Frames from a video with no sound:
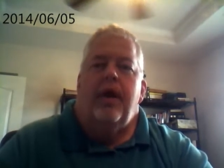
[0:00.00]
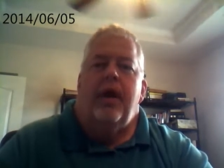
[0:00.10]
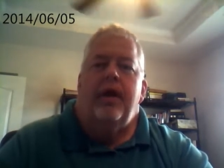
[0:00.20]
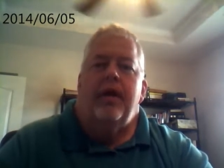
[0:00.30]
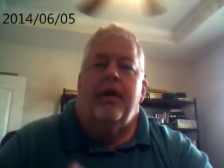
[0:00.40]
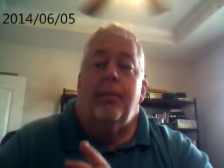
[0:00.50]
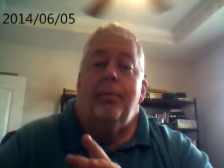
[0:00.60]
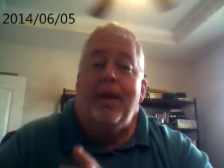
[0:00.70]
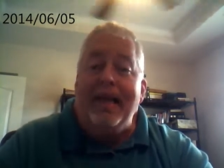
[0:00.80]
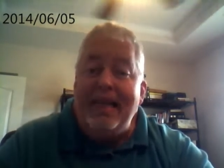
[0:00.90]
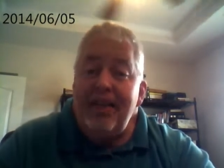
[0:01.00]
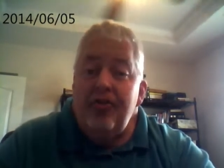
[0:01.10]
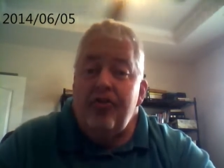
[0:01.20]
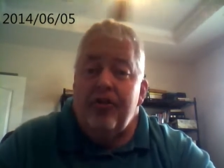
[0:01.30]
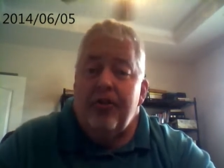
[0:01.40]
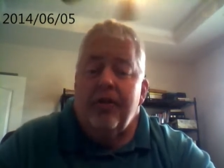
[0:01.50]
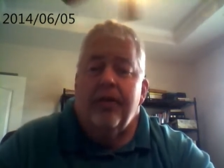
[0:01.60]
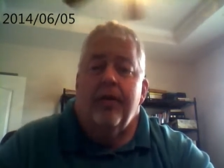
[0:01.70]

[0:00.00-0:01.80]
and the completion.